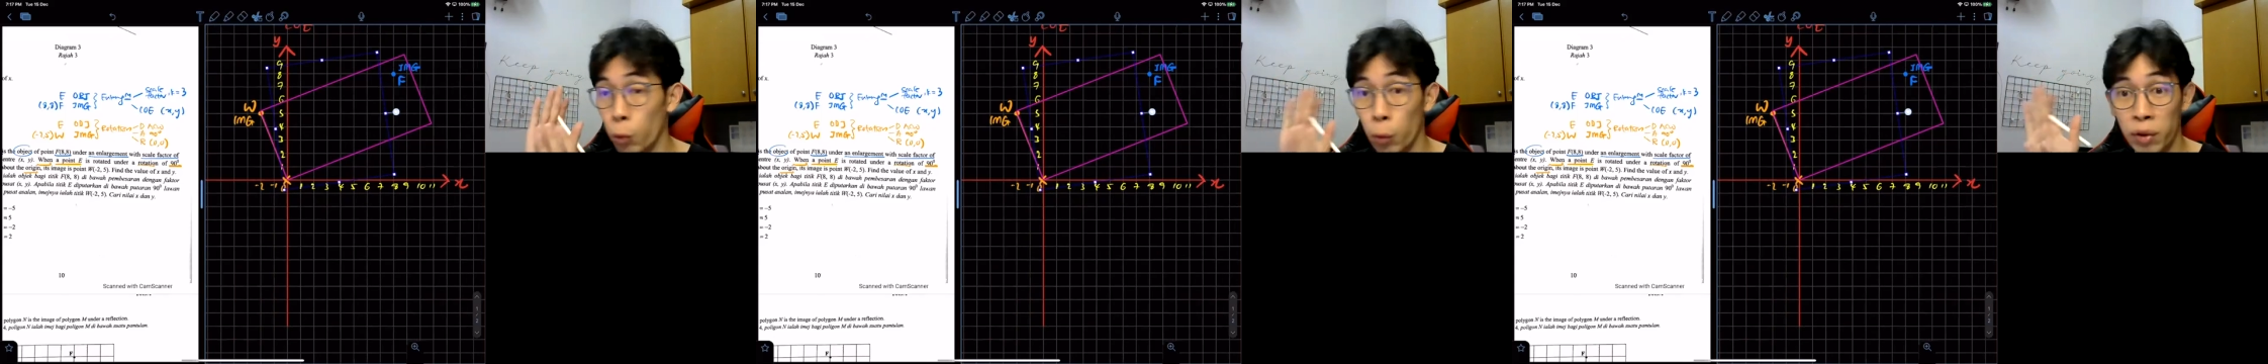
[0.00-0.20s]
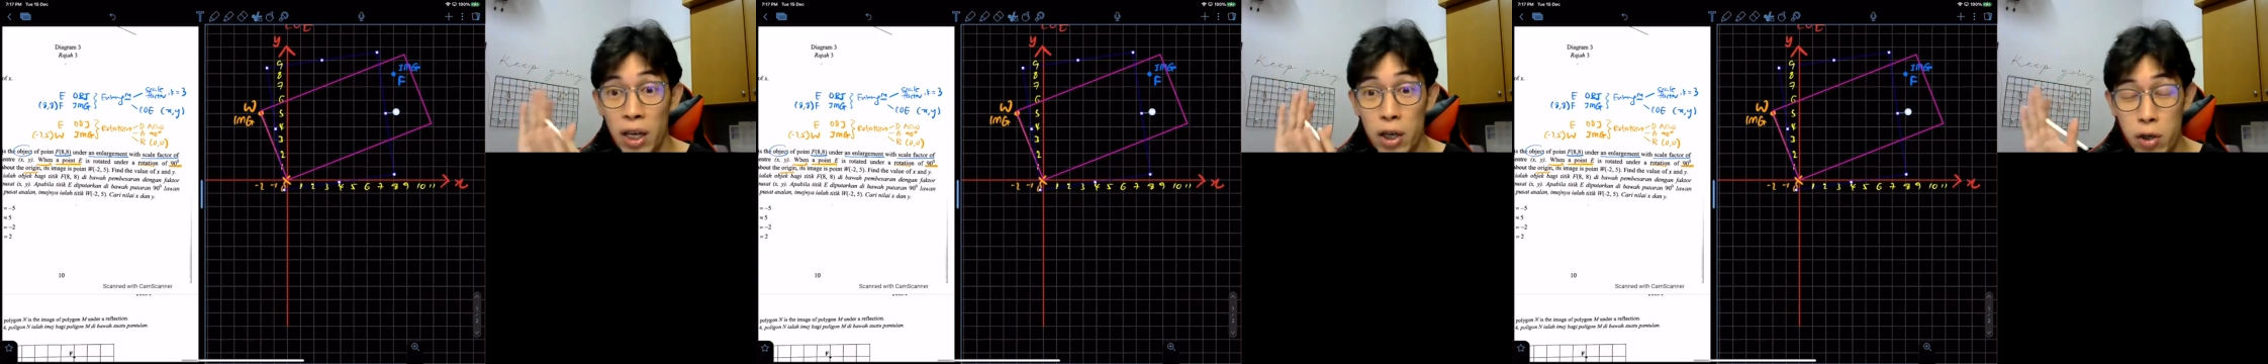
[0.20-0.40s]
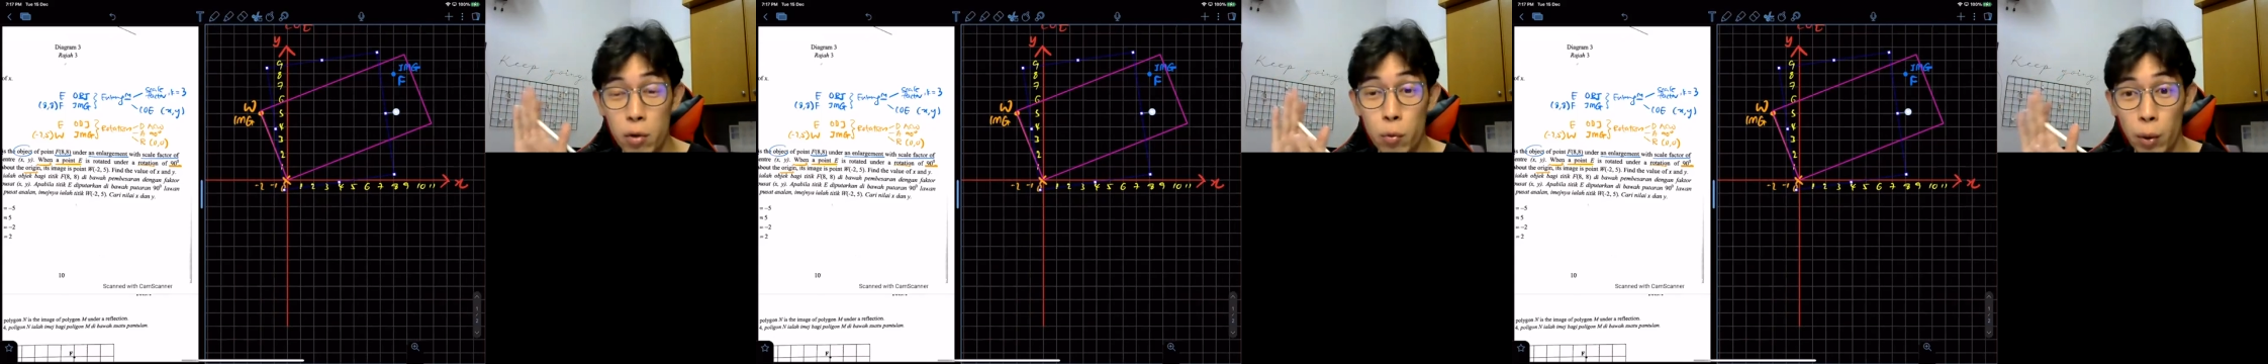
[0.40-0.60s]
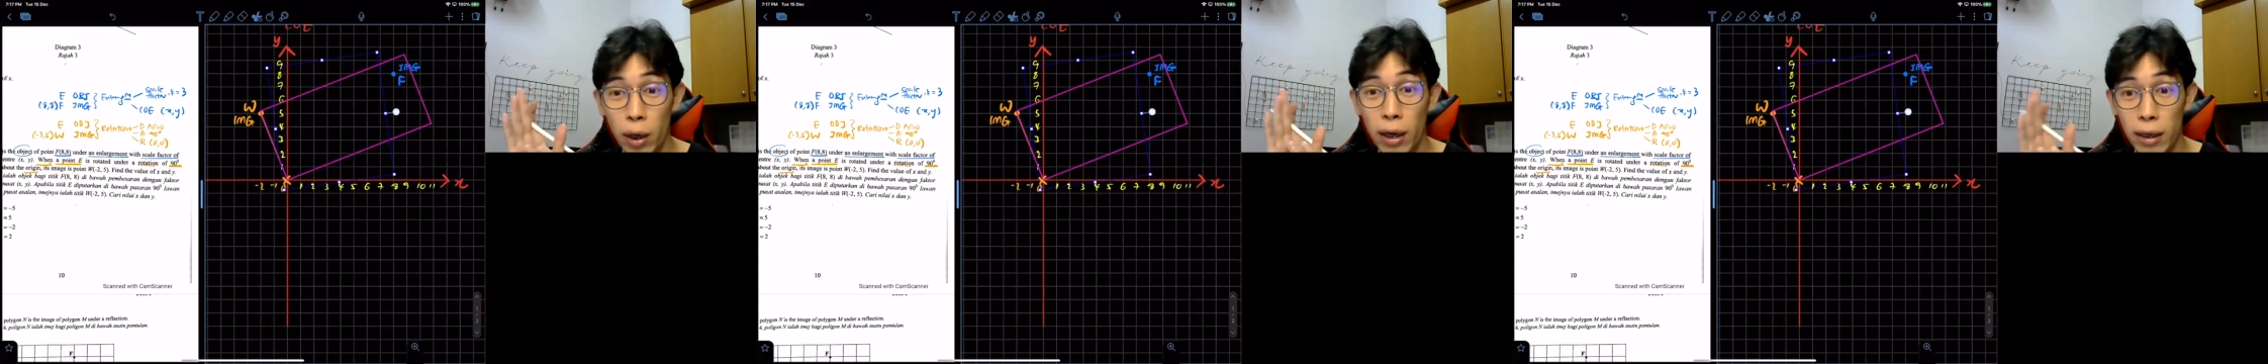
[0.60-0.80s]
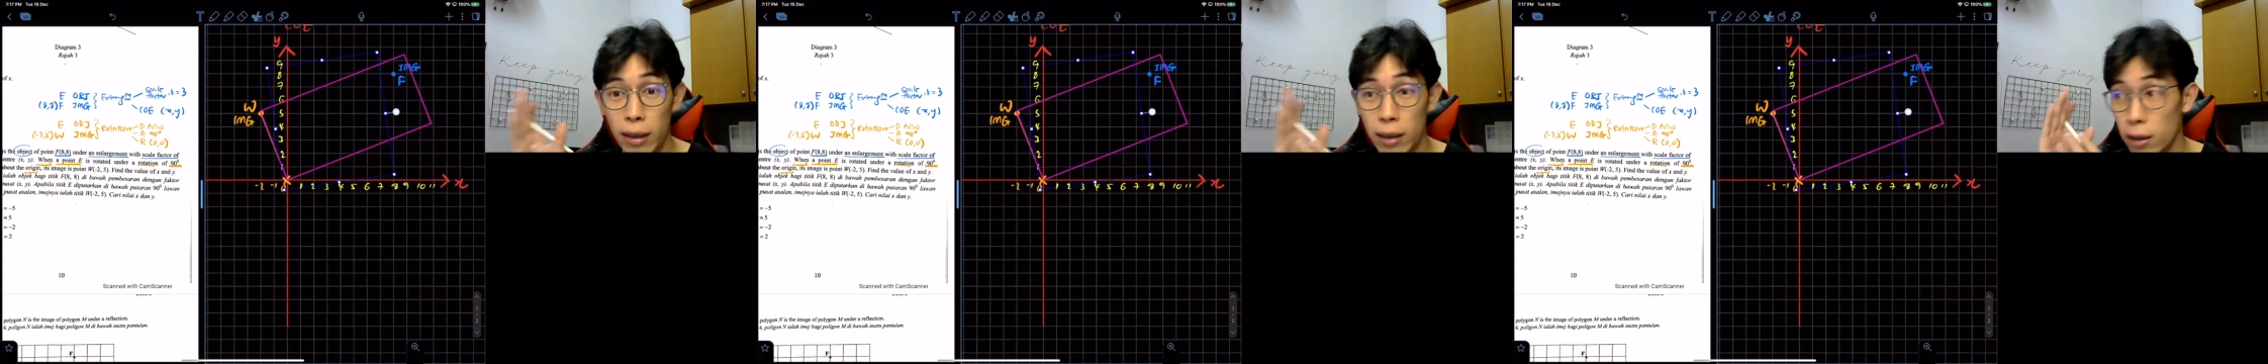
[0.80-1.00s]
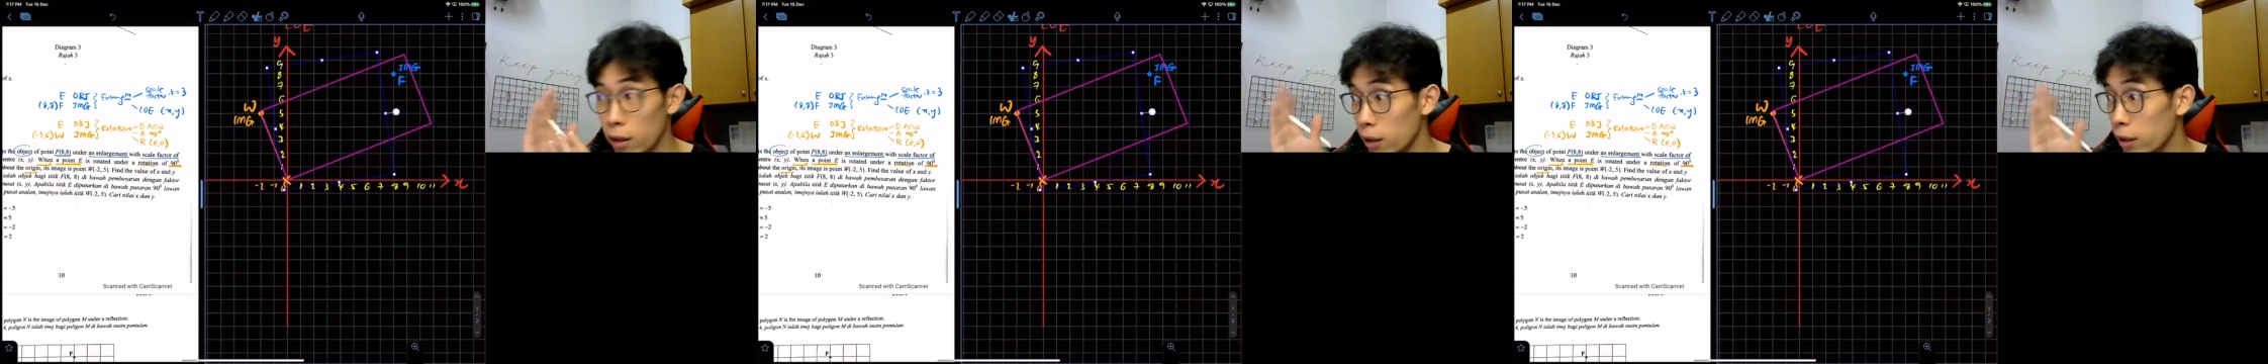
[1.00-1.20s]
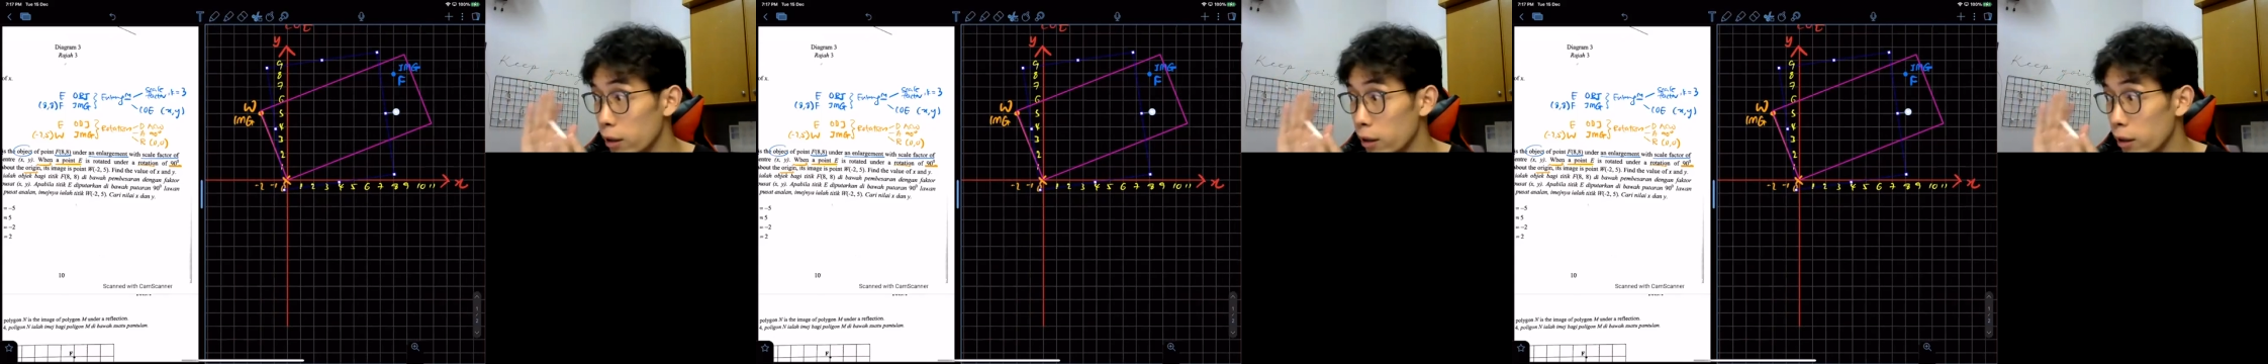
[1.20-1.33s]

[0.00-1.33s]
rotation way in